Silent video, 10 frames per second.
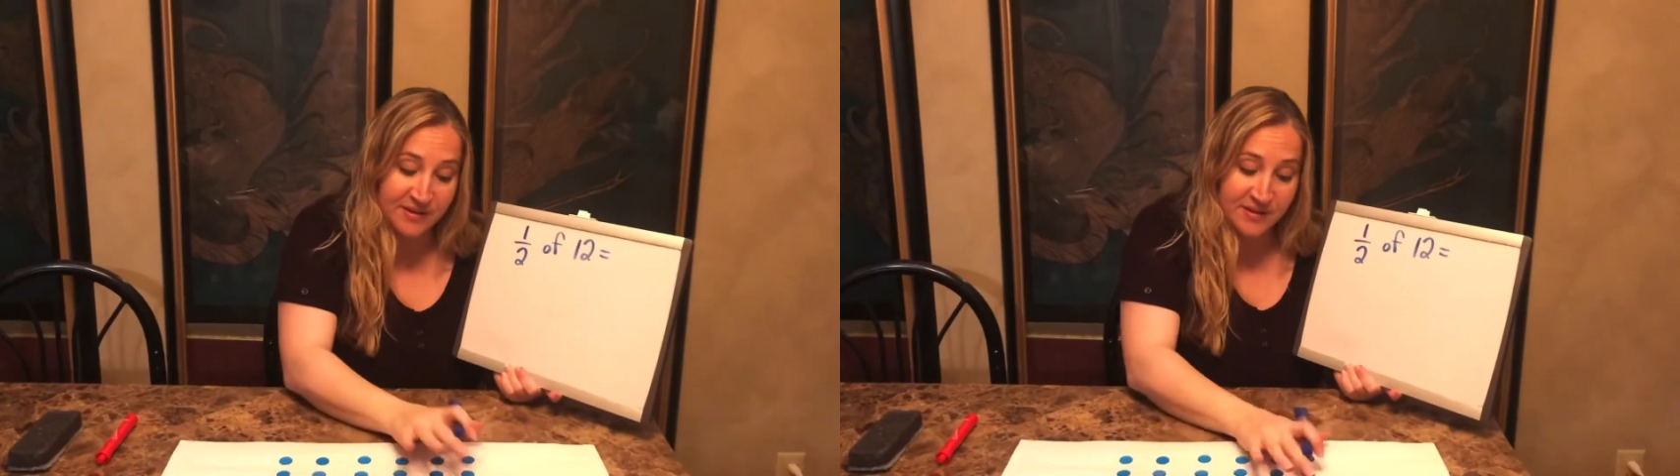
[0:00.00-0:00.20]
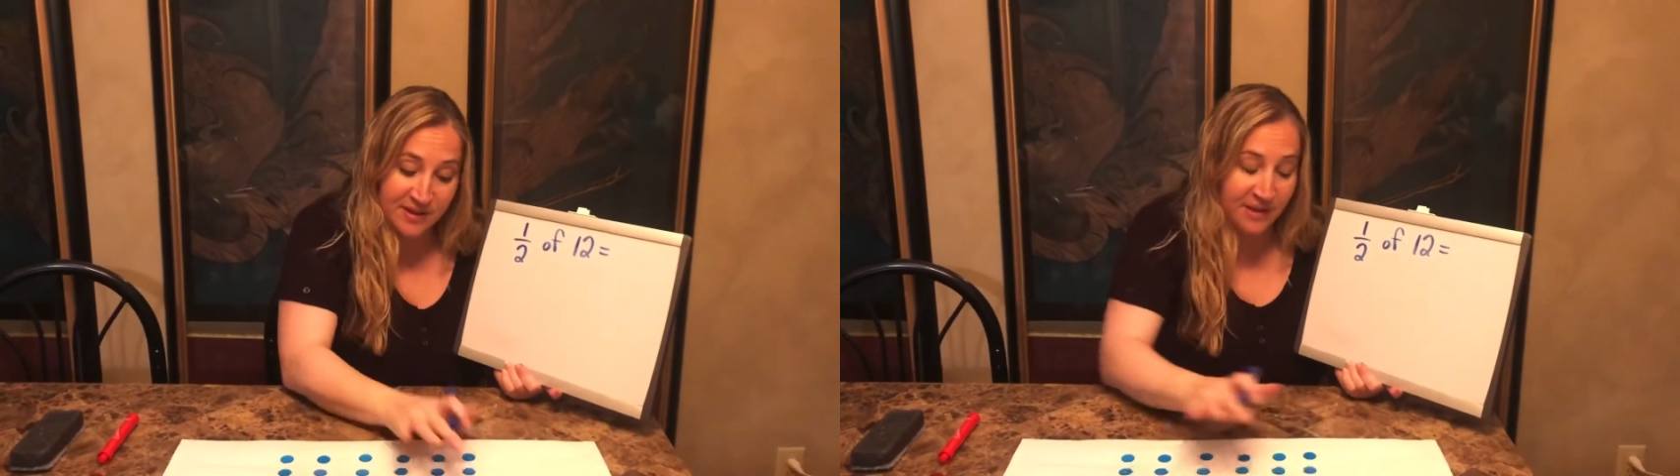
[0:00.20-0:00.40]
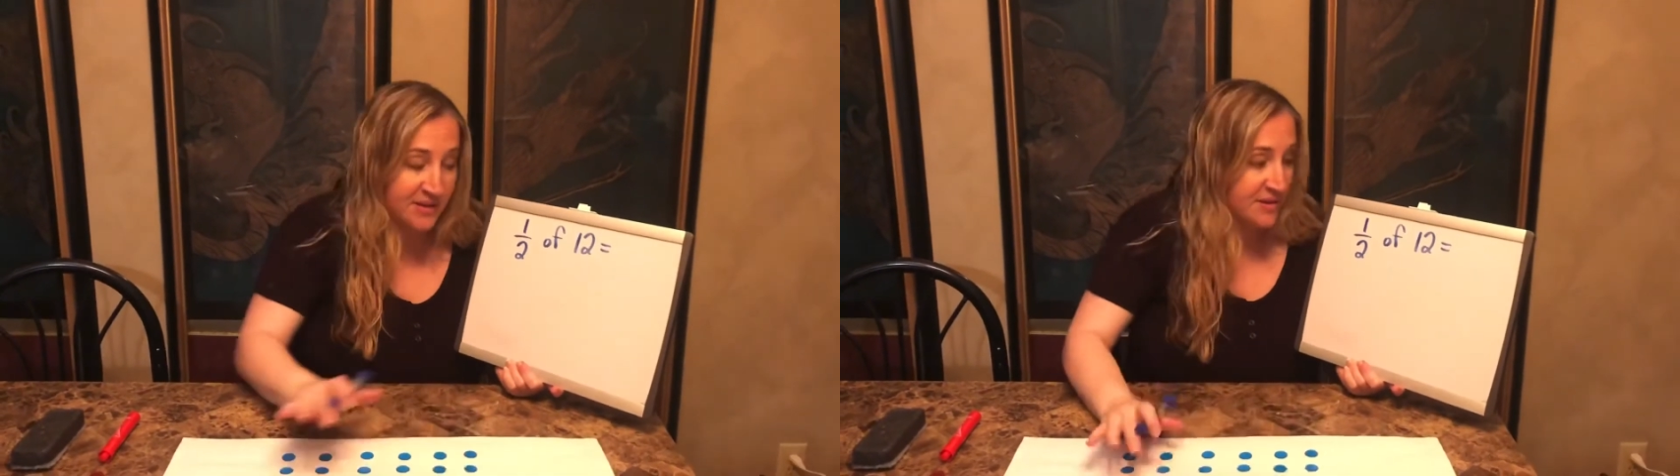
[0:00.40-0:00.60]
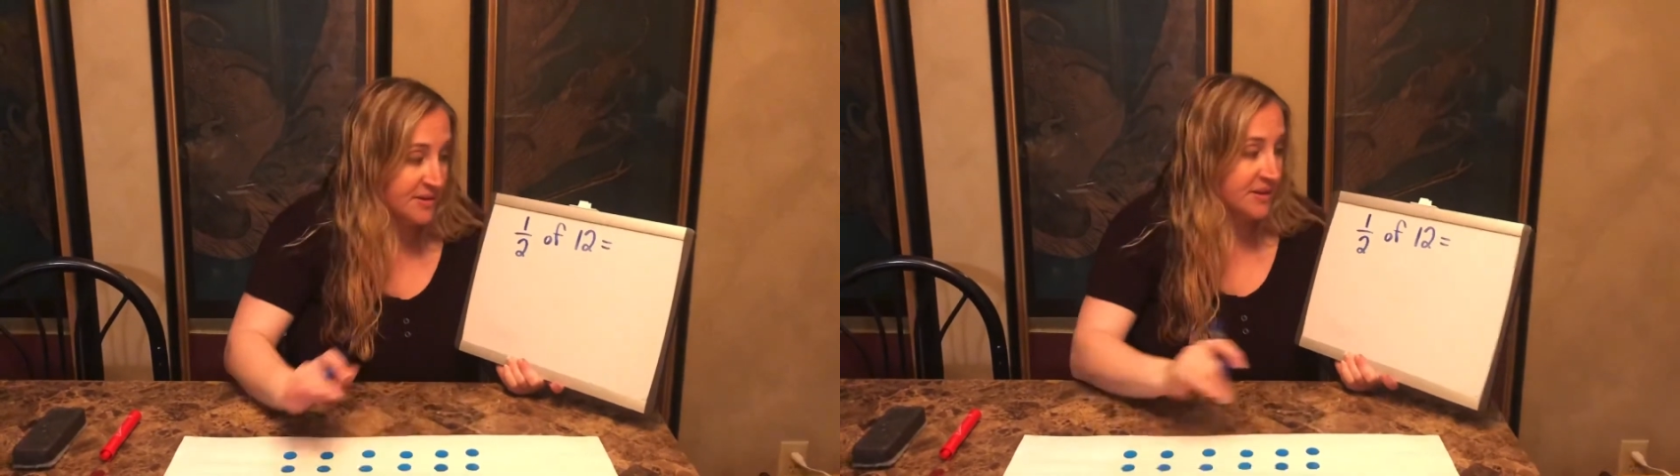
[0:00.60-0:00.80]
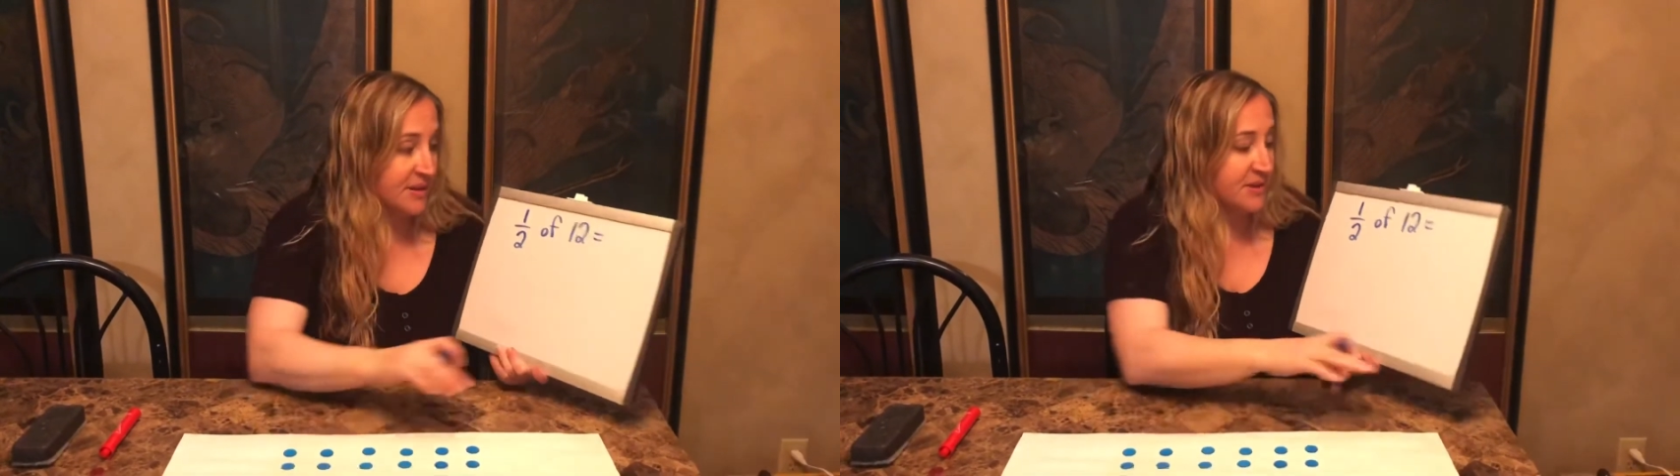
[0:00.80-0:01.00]
6 and
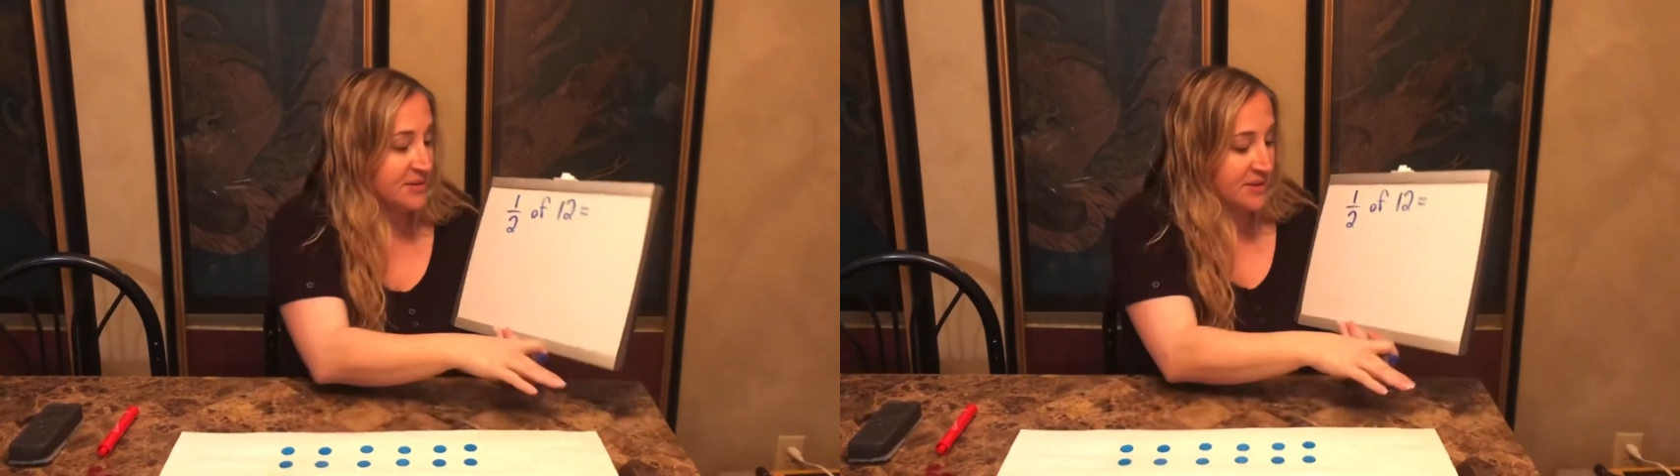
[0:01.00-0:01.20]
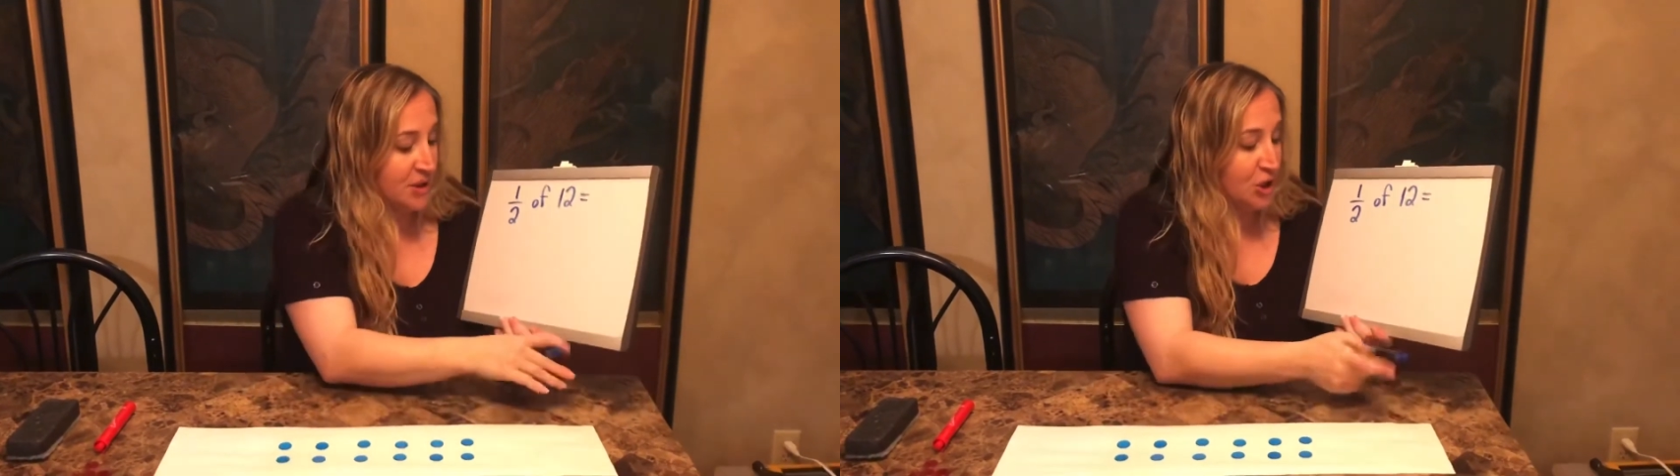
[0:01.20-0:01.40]
6.